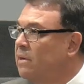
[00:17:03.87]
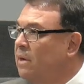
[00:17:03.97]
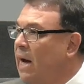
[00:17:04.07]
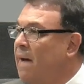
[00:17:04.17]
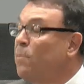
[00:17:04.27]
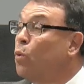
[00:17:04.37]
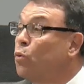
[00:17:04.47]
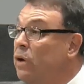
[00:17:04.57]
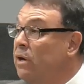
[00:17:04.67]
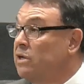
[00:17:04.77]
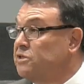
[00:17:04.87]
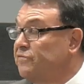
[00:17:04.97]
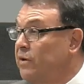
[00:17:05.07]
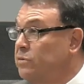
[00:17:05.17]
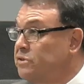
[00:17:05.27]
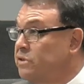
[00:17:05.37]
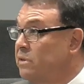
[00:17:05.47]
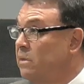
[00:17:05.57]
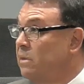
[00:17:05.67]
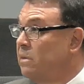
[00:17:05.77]
I'm a realist, folks.
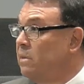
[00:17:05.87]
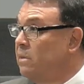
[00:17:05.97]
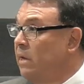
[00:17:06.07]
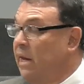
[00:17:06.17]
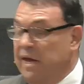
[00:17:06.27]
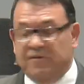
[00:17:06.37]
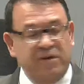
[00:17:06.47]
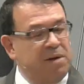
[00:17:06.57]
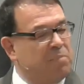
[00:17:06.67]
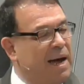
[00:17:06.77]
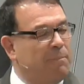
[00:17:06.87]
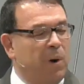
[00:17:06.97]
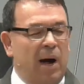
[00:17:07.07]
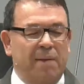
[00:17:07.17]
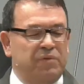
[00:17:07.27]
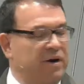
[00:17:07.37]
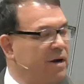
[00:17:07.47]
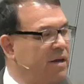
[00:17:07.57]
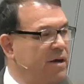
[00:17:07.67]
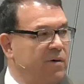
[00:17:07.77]
And it's in my bone. I'm
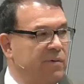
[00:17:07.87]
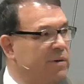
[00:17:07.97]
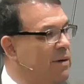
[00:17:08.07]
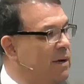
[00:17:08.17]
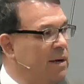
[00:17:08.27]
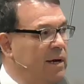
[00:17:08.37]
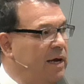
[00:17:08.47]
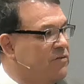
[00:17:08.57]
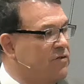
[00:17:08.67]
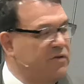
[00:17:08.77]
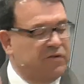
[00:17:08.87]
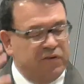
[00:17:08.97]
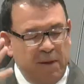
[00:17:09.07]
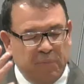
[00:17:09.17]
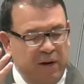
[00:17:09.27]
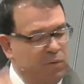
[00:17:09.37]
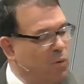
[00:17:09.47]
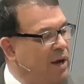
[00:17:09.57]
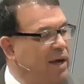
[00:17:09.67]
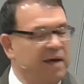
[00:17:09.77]
telling you, it's just something. When
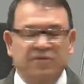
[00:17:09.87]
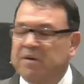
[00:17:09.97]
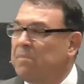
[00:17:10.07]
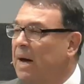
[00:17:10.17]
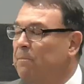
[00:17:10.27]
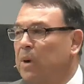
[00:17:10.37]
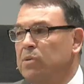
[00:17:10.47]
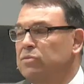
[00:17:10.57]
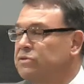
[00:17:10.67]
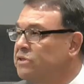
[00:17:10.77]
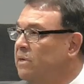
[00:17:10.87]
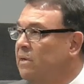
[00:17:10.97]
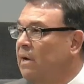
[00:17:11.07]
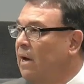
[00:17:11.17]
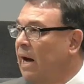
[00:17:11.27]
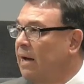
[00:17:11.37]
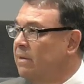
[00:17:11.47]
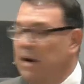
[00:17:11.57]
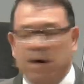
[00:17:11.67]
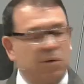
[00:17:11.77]
it gets in my bones, I,
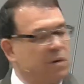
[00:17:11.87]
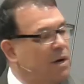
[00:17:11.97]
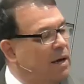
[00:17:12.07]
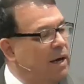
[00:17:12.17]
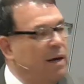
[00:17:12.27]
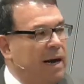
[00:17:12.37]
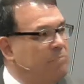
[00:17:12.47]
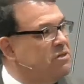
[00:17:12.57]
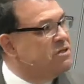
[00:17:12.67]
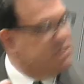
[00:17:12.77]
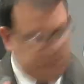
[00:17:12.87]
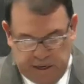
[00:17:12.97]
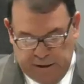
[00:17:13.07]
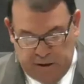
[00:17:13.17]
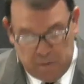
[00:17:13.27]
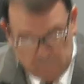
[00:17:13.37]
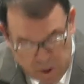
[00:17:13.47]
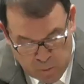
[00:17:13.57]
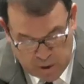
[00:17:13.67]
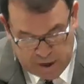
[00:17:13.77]
you know, I'm just telling you, be
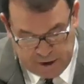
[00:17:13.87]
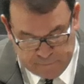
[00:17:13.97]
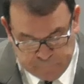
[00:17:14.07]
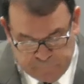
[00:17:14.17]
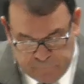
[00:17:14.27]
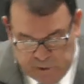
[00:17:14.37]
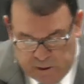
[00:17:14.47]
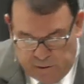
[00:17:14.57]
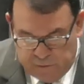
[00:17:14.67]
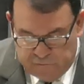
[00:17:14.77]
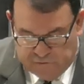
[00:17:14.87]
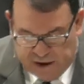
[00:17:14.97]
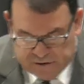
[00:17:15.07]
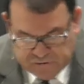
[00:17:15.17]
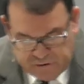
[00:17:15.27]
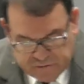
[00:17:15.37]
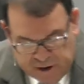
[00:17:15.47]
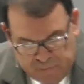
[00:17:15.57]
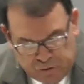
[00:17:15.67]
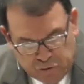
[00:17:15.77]
ready. Sadducees
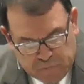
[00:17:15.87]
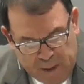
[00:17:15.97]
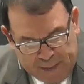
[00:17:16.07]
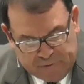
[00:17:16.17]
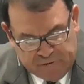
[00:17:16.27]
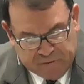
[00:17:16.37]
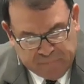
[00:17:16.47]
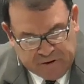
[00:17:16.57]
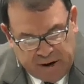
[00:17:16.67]
coming to his baptism said to